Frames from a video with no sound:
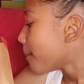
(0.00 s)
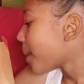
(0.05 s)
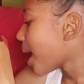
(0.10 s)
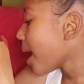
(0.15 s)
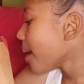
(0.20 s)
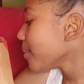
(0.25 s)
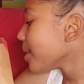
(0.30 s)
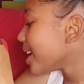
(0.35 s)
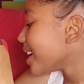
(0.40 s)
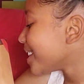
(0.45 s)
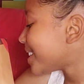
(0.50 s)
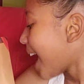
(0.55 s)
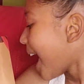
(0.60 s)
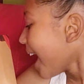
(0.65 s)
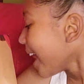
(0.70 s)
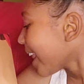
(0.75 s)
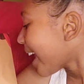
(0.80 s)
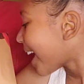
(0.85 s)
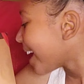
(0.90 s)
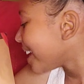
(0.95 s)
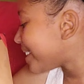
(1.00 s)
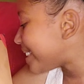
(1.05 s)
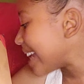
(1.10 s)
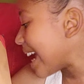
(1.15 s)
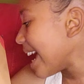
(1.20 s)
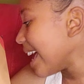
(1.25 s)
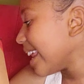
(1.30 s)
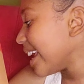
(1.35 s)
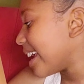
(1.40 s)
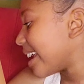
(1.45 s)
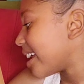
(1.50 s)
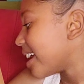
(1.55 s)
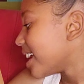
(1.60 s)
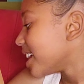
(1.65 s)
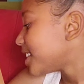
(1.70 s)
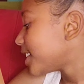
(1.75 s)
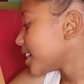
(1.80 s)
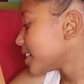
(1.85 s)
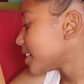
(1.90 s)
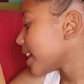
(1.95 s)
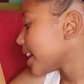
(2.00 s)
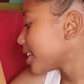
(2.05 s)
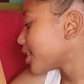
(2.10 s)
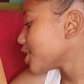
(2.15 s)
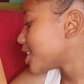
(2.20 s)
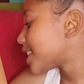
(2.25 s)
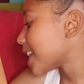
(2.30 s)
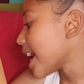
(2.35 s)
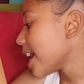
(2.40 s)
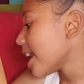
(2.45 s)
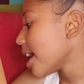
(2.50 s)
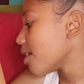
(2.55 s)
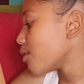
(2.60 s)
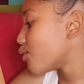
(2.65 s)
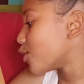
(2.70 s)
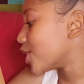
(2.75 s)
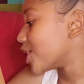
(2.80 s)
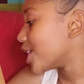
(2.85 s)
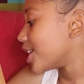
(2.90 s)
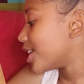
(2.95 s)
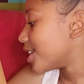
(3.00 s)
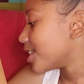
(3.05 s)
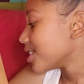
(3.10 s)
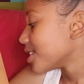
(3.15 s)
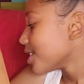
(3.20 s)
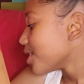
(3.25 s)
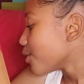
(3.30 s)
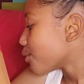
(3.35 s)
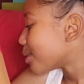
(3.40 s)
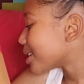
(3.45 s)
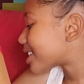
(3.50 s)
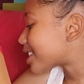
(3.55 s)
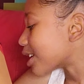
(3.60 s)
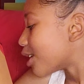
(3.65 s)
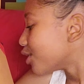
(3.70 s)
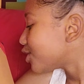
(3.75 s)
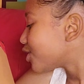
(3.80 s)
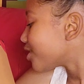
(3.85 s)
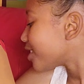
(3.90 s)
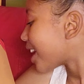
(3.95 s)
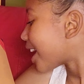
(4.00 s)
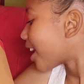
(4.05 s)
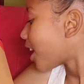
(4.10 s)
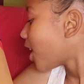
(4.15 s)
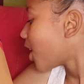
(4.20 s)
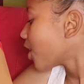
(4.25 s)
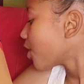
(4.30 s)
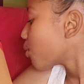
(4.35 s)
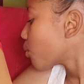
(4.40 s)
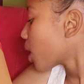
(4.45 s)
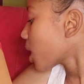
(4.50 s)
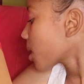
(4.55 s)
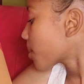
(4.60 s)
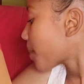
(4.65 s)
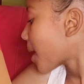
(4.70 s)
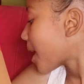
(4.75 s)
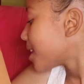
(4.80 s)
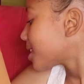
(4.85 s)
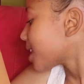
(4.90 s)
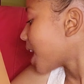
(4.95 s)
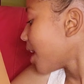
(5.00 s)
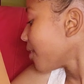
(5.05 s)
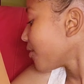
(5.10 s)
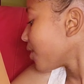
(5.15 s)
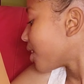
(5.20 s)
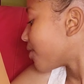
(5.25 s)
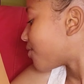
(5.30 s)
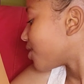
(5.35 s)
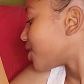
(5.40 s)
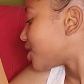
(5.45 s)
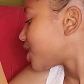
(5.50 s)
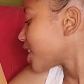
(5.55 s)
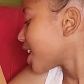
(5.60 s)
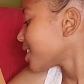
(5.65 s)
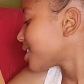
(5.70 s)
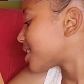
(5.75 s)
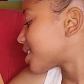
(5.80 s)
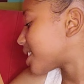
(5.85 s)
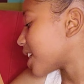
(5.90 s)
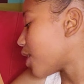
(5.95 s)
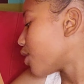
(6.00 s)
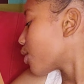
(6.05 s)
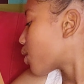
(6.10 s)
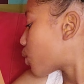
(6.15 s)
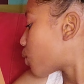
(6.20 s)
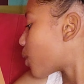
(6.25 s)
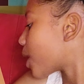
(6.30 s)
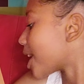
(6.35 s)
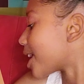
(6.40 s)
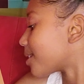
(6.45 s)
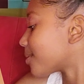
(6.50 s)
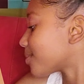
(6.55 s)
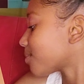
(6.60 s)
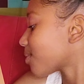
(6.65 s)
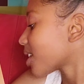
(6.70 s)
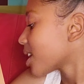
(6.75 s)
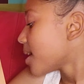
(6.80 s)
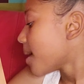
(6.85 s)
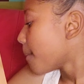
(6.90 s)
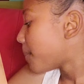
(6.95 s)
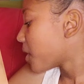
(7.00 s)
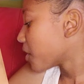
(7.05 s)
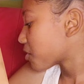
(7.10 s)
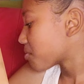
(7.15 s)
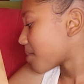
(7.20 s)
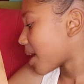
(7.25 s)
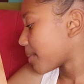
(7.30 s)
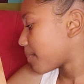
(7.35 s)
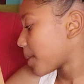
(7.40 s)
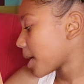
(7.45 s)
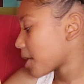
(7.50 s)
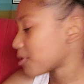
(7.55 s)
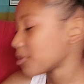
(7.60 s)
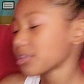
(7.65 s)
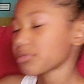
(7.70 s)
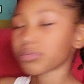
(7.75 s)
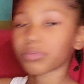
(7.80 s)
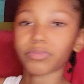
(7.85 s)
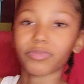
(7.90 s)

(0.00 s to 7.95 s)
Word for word: Mommy and Daddy, I did it! Just like you said I would. We told you that hard work pays off if you just don't quit. Both my parents